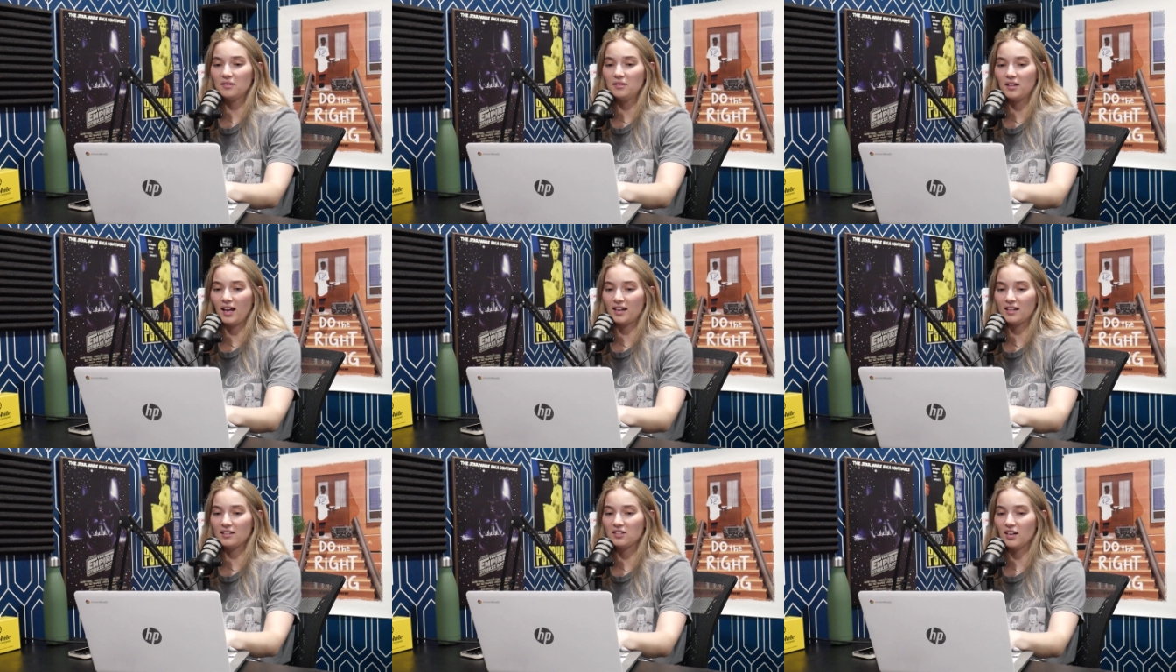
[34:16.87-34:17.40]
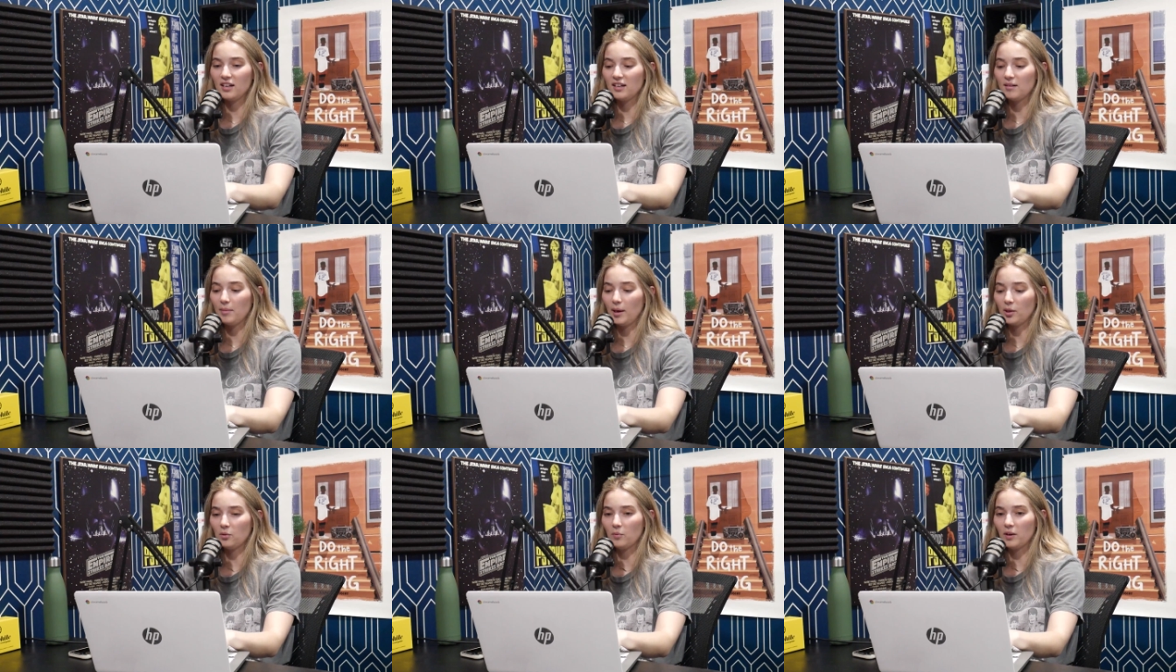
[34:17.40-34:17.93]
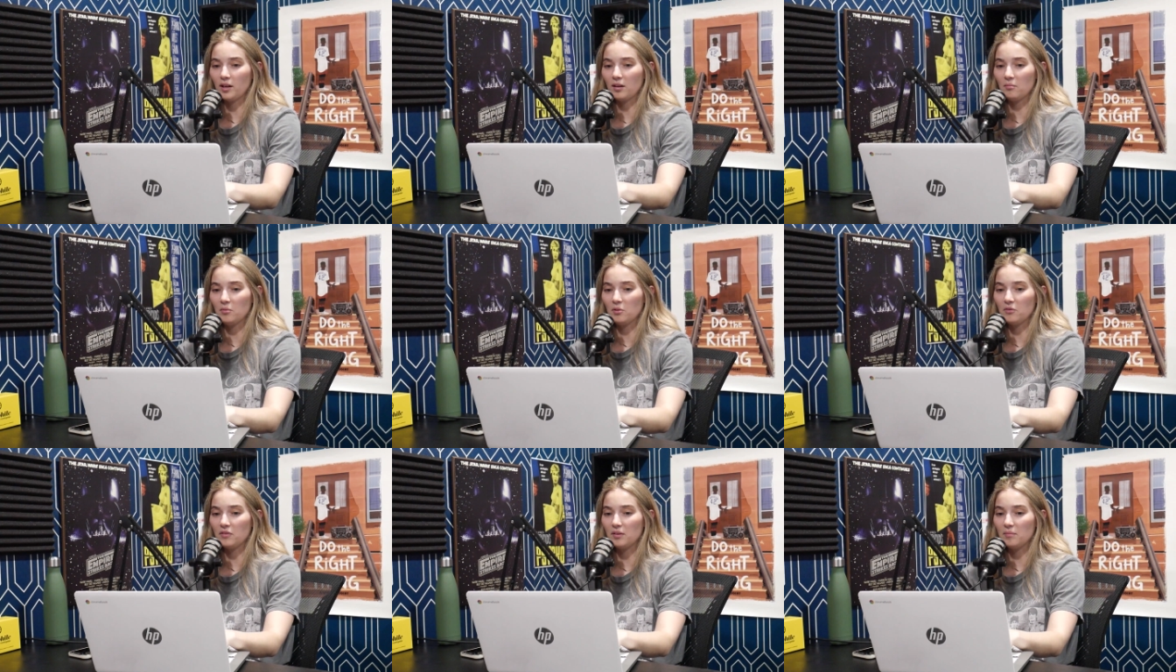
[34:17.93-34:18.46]
that excited about the Wicked
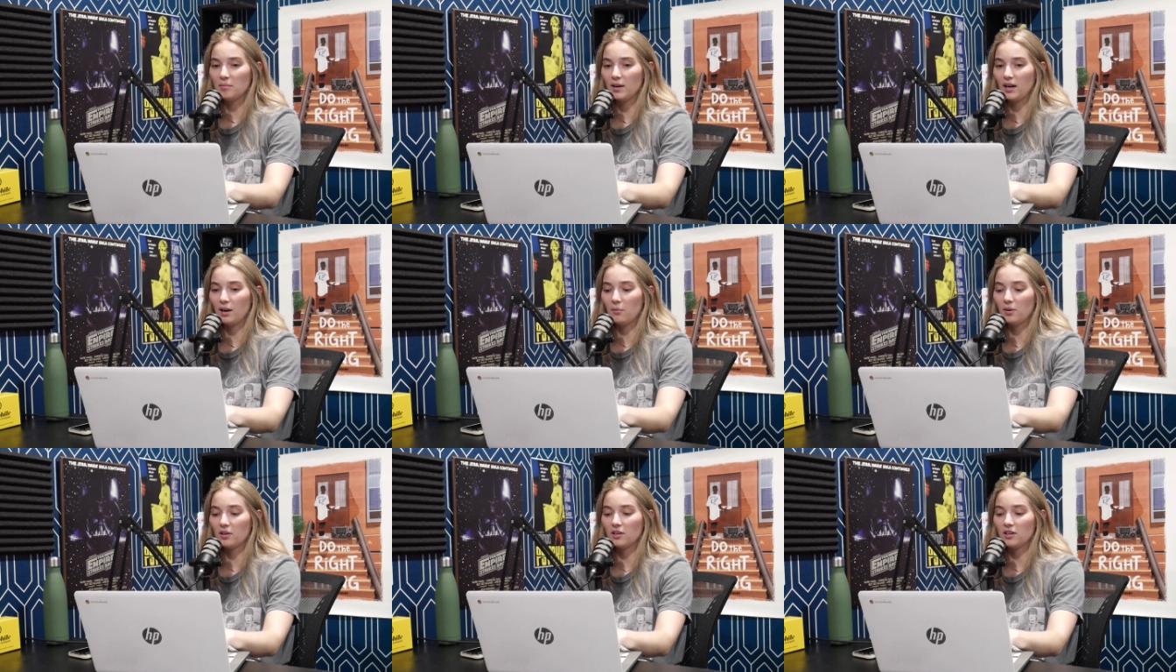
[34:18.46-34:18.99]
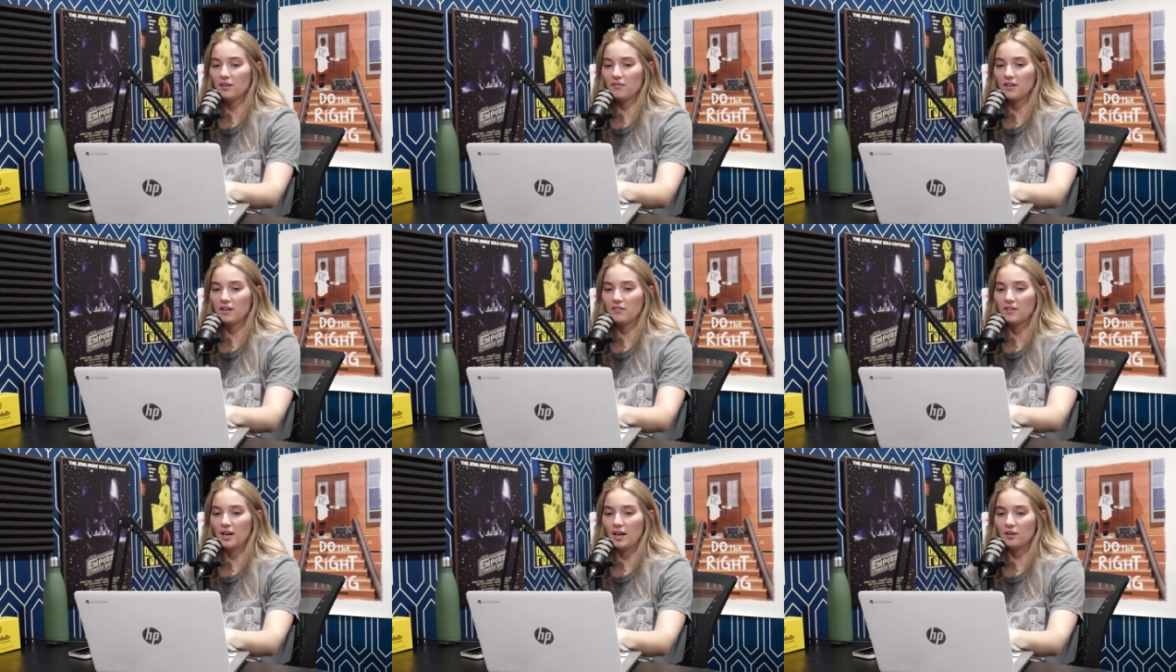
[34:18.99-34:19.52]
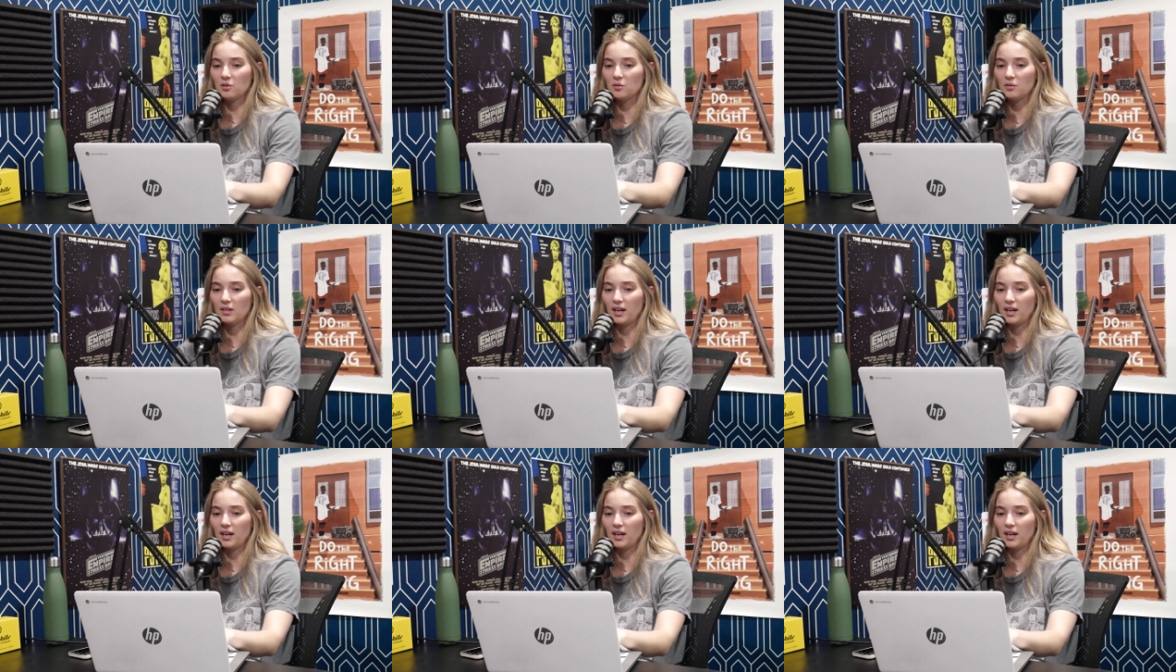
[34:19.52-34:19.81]
movie, but I wonder if they've announced what that